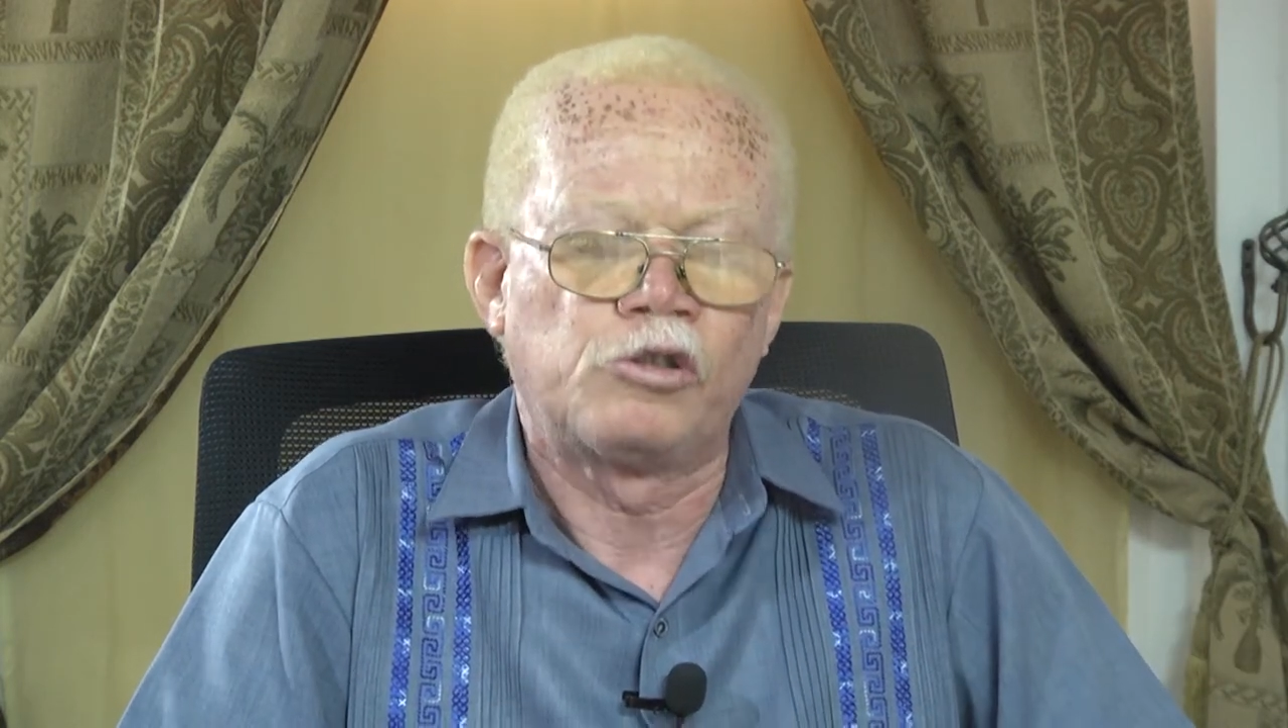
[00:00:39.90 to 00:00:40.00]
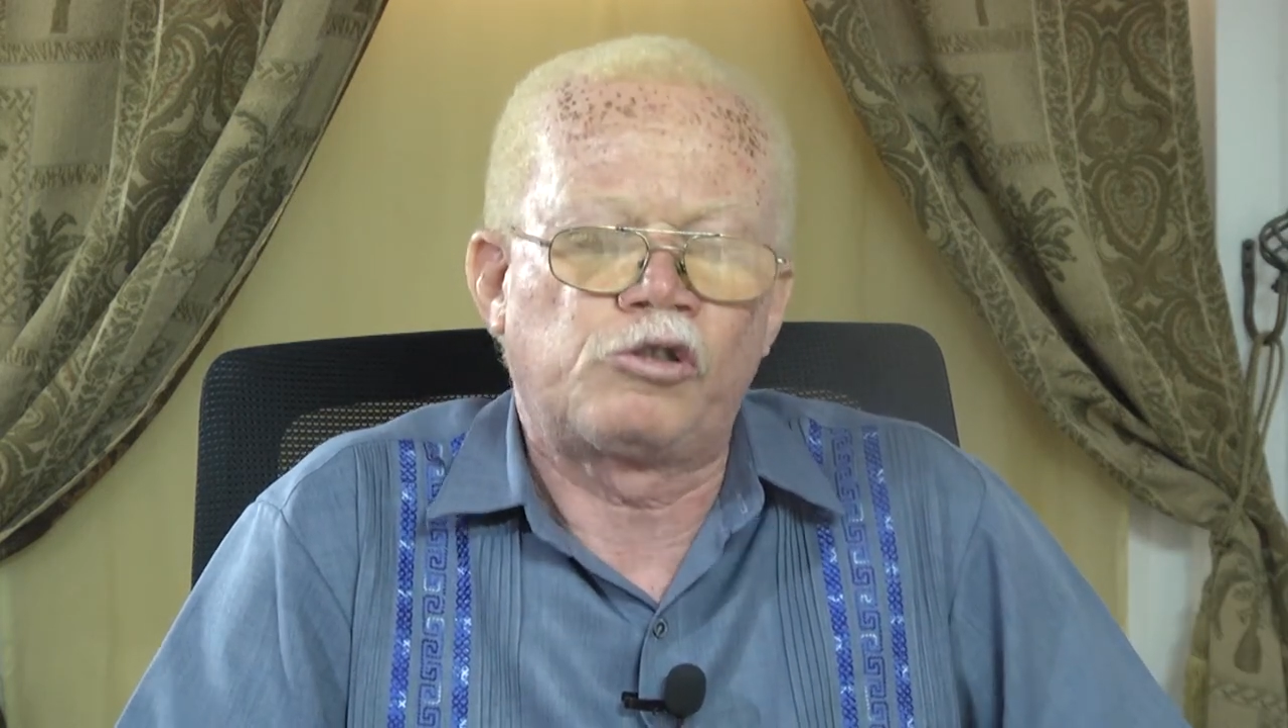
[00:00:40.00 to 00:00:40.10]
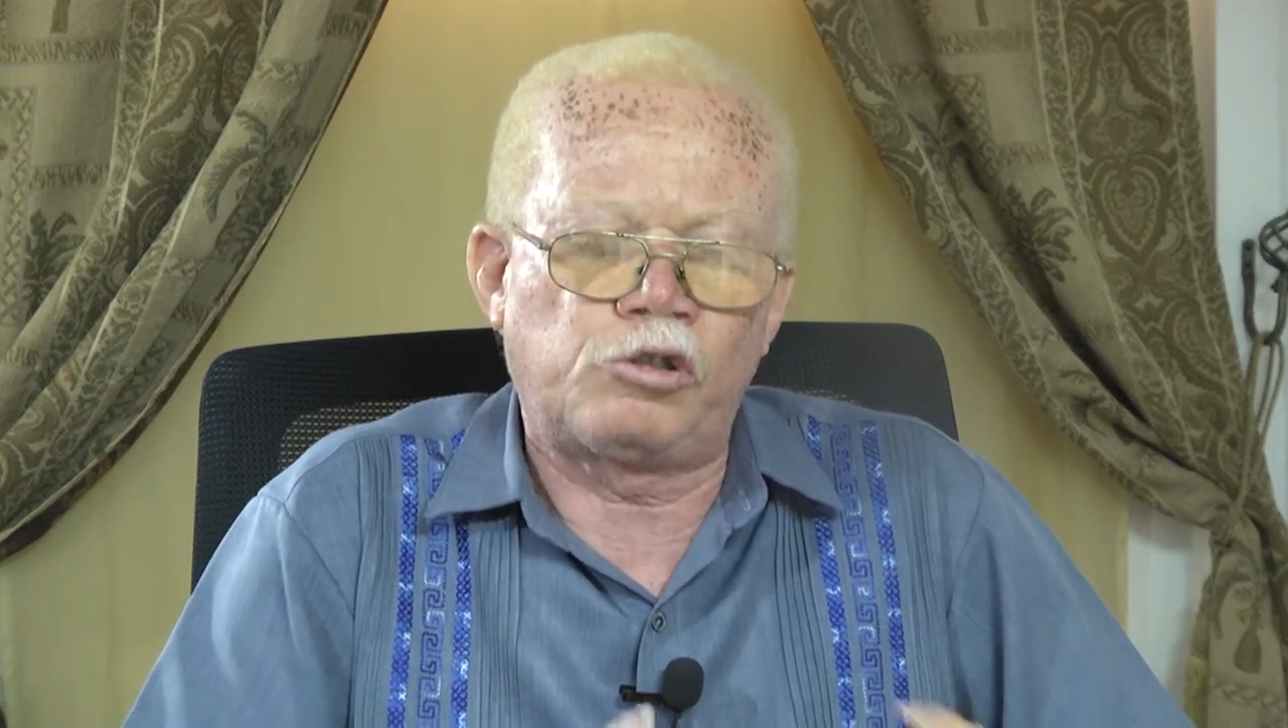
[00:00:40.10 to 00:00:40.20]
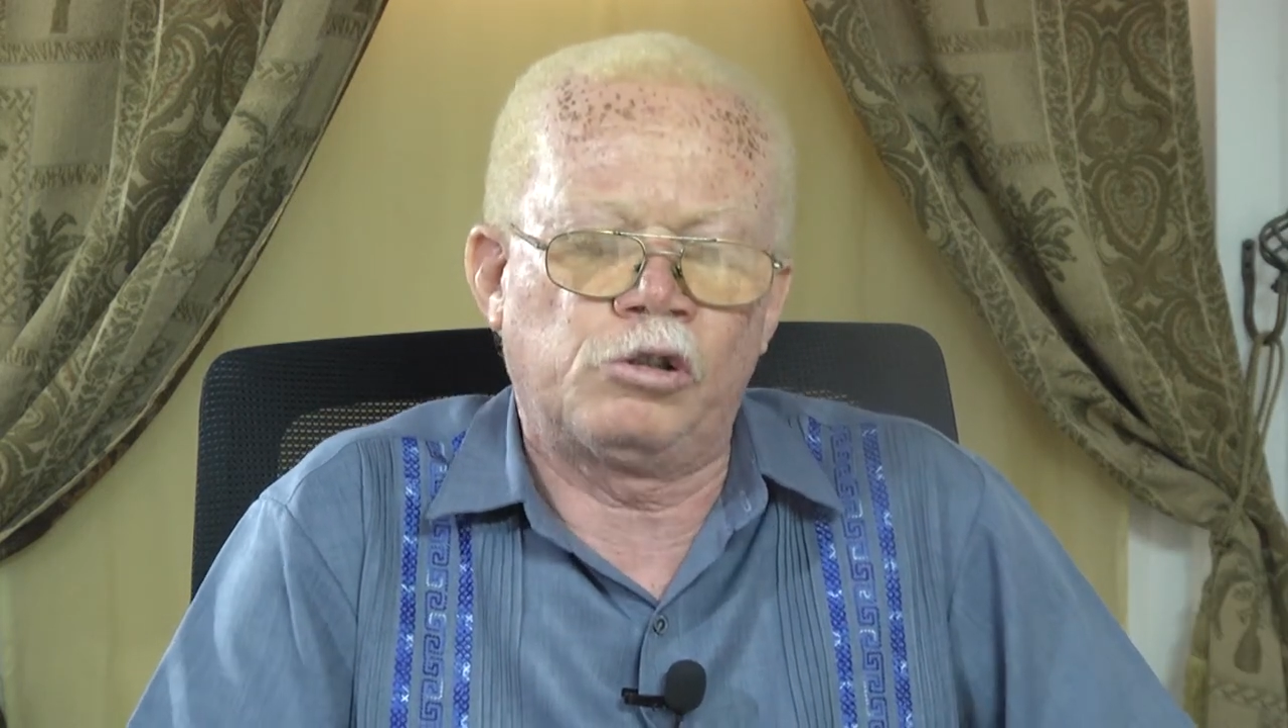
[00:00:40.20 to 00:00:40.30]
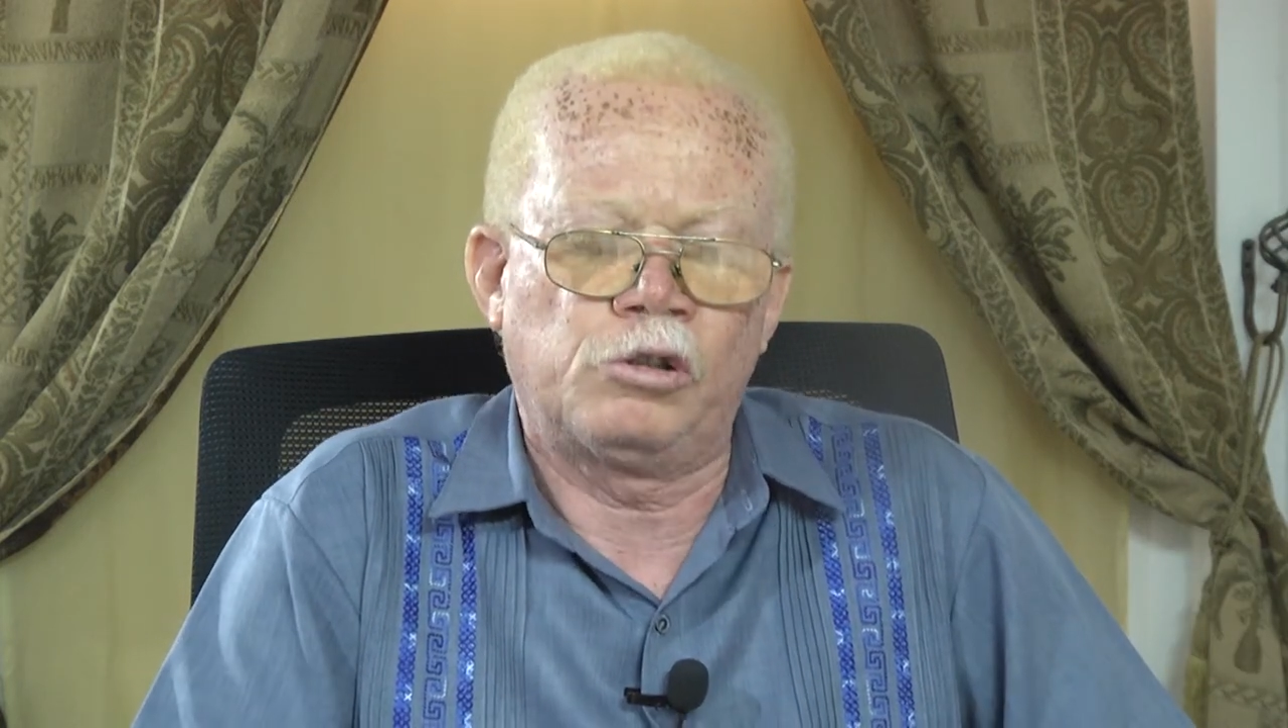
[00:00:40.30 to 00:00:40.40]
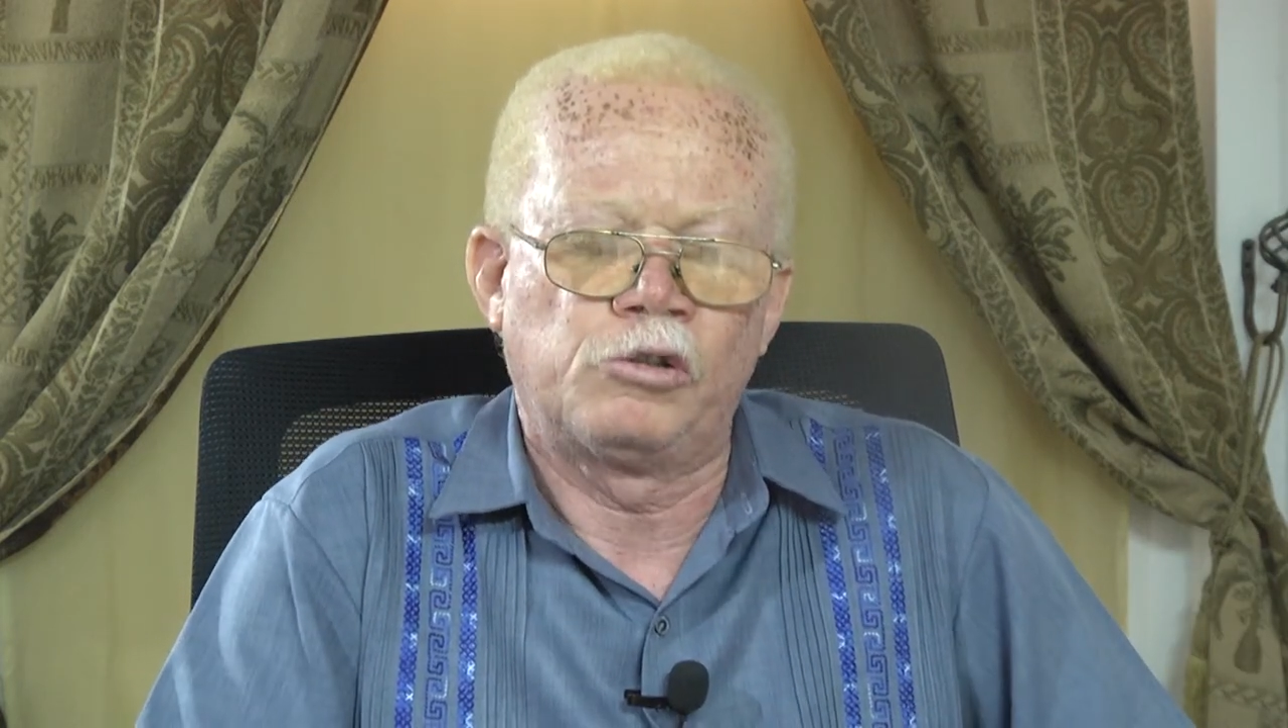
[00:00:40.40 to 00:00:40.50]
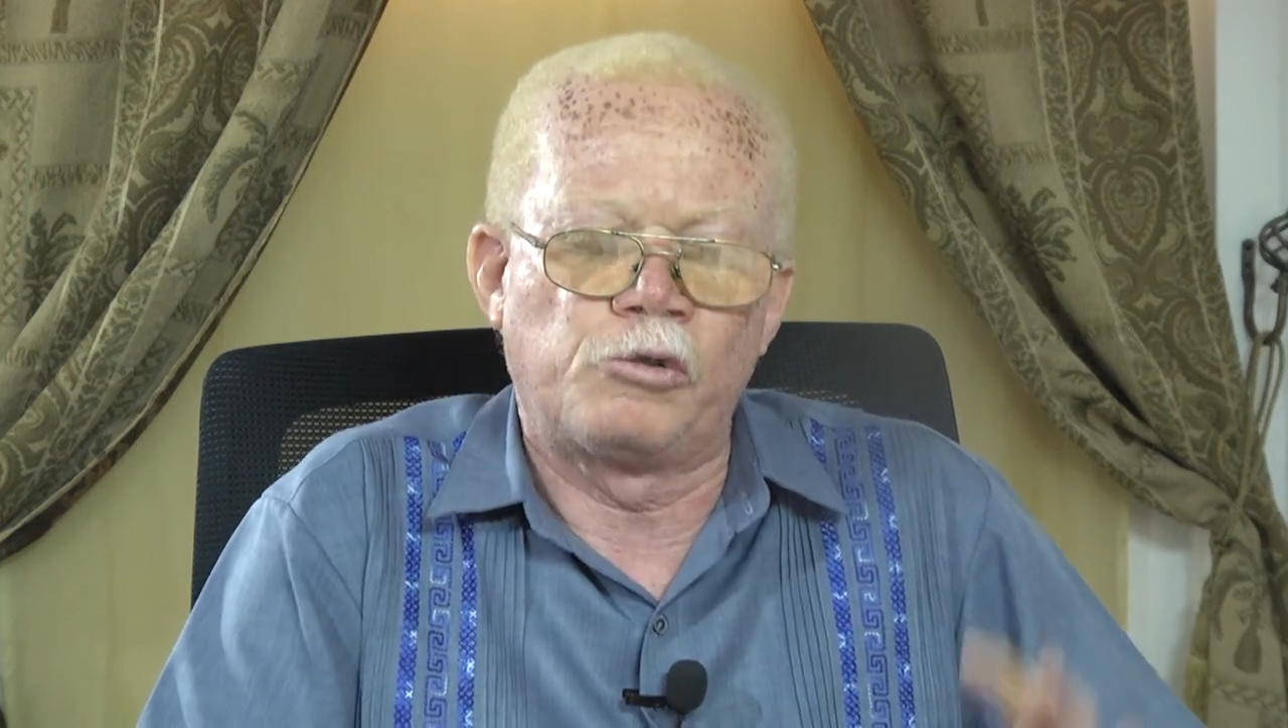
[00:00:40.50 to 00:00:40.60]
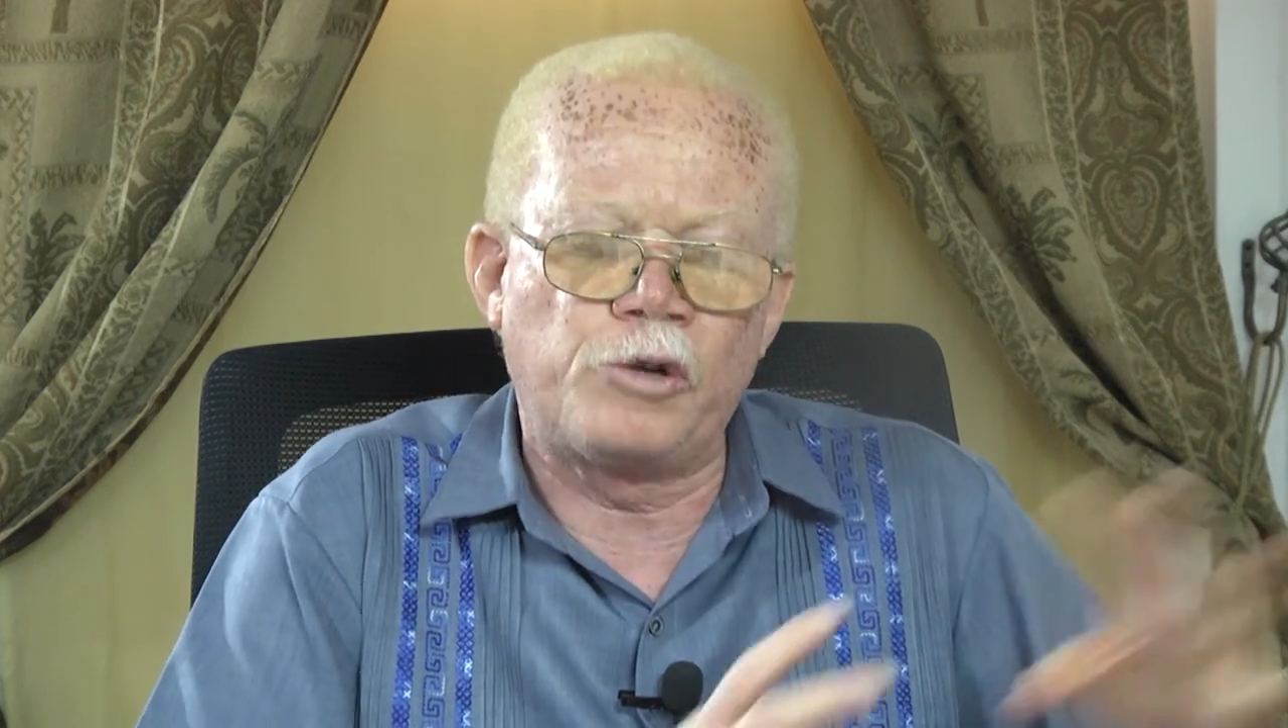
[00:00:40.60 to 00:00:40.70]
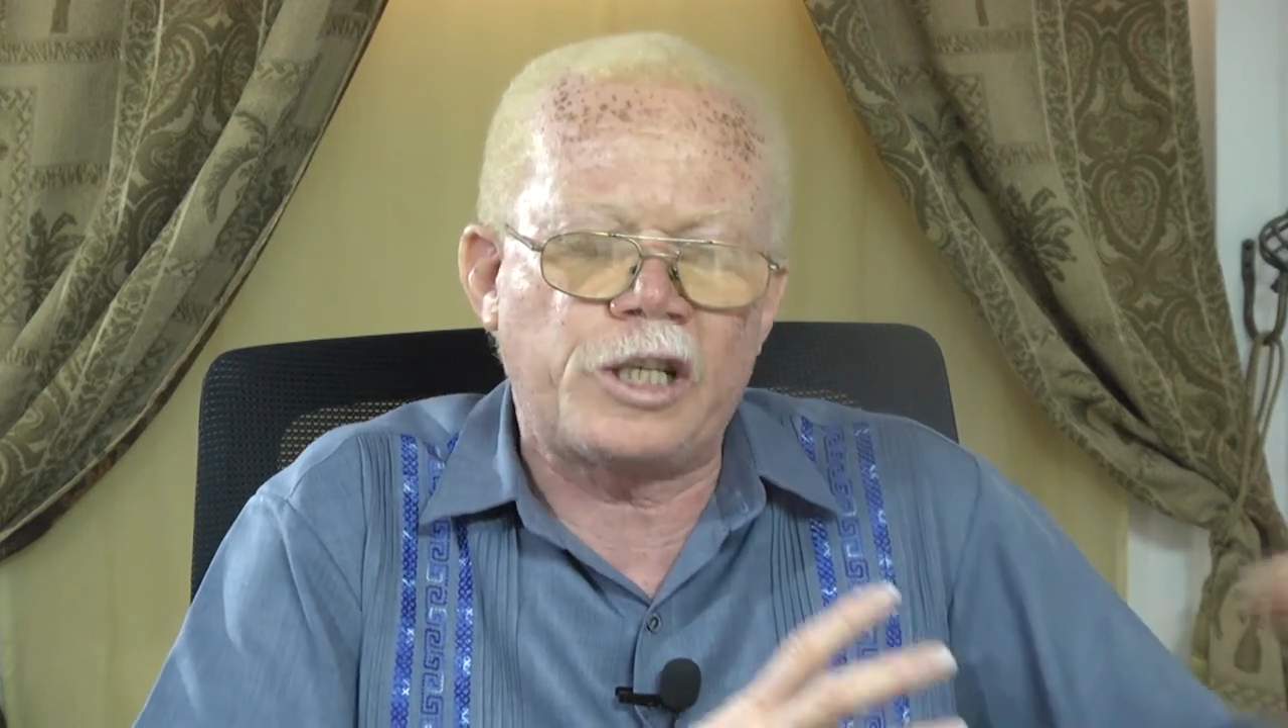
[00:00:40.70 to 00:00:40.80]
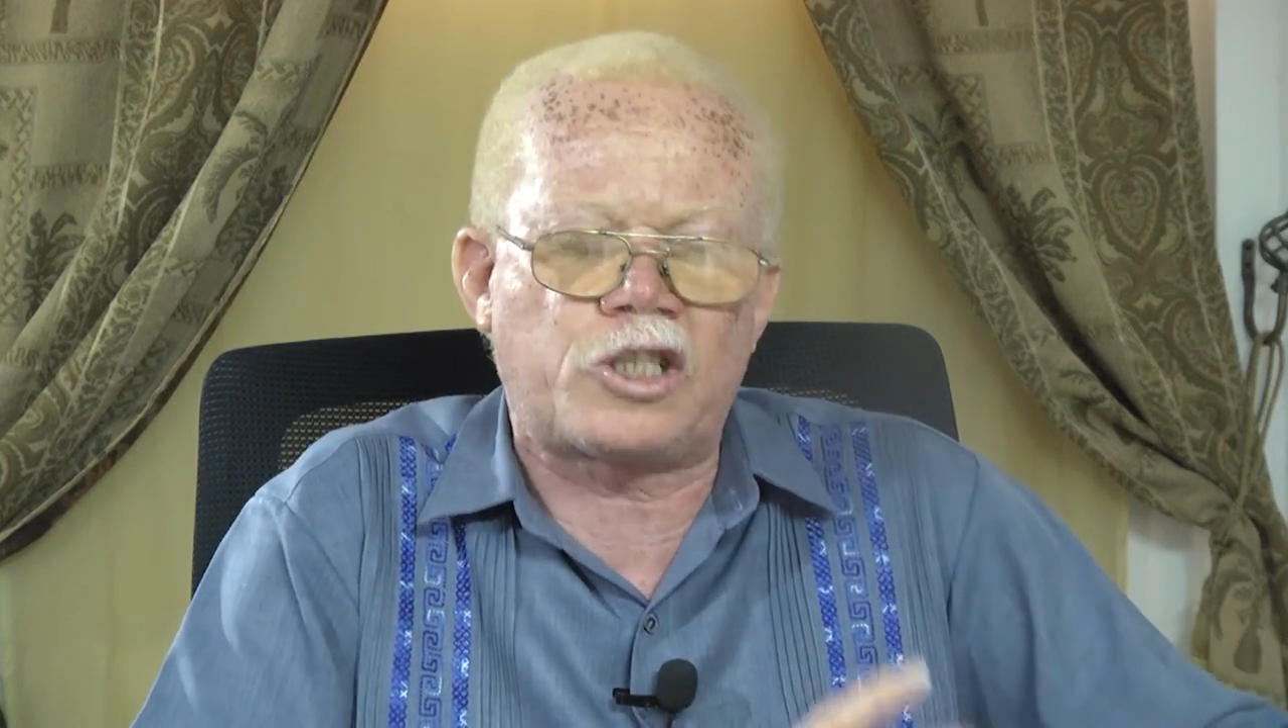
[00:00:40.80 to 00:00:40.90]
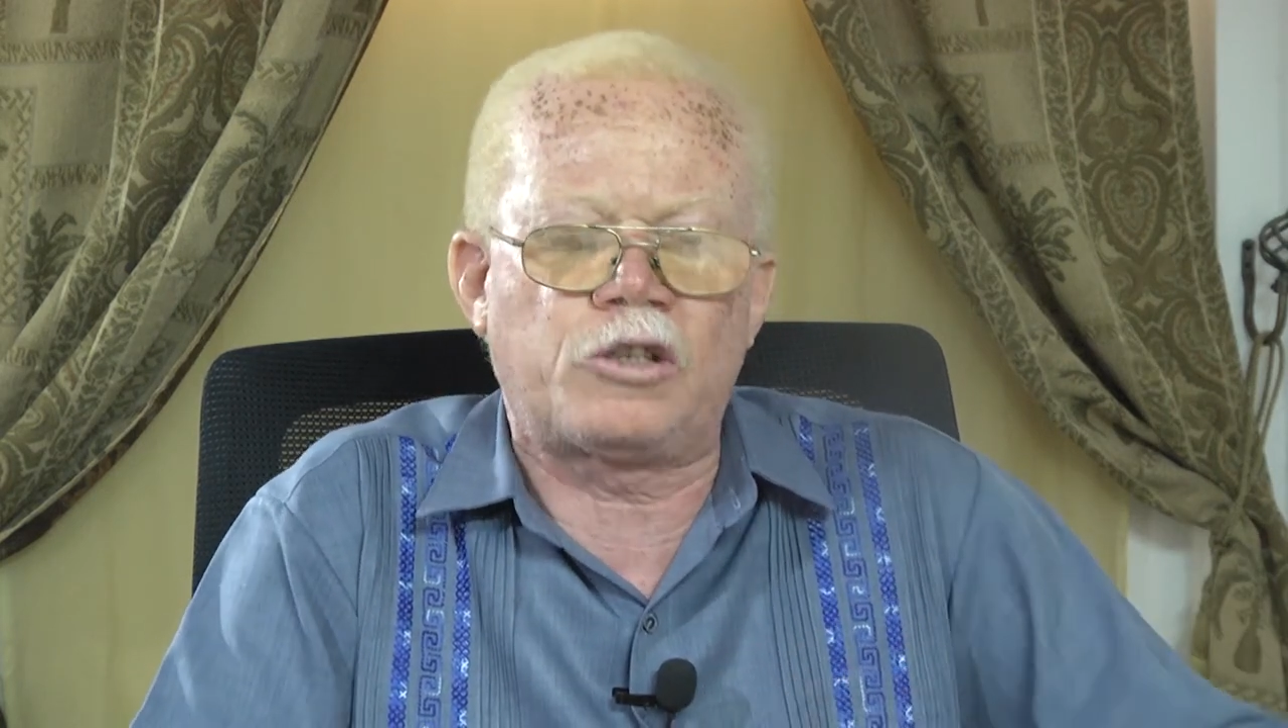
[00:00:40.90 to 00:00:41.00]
to reach